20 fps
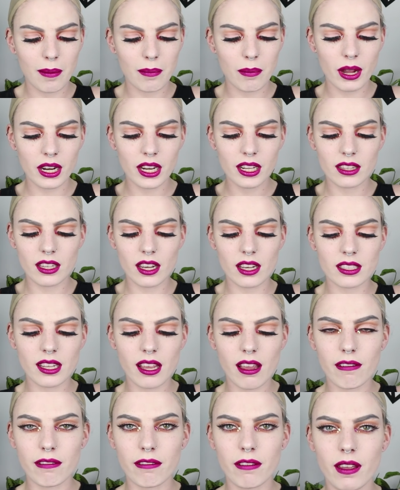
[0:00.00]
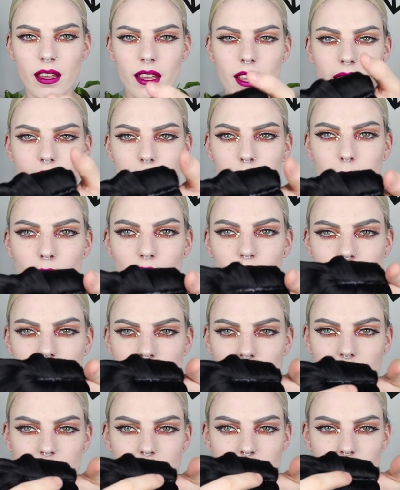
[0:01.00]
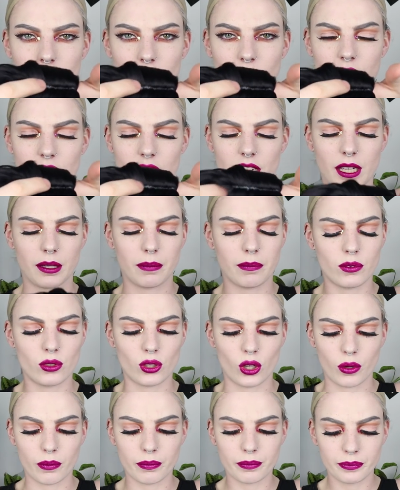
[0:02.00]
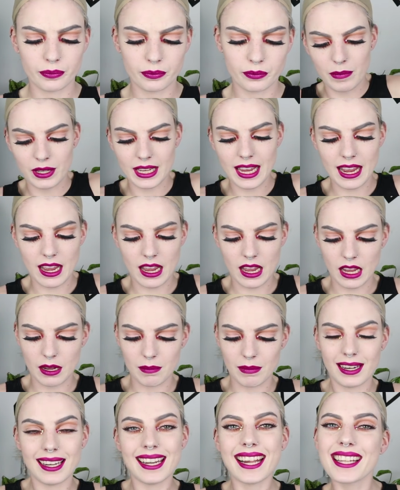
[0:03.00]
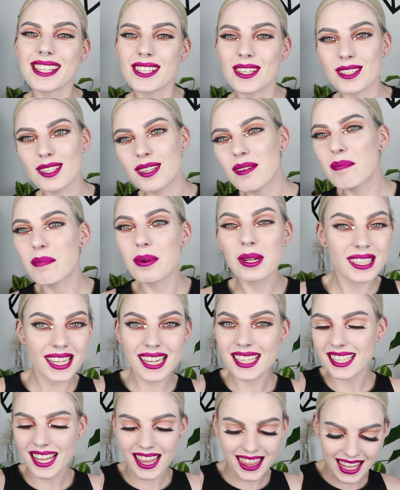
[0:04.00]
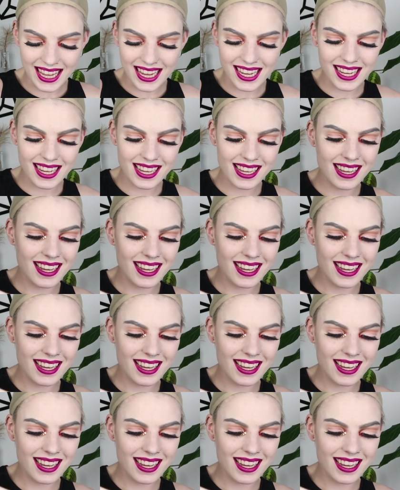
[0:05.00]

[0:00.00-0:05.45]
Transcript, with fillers: But it does have a parting right here. So, but yeah, let's just put this thing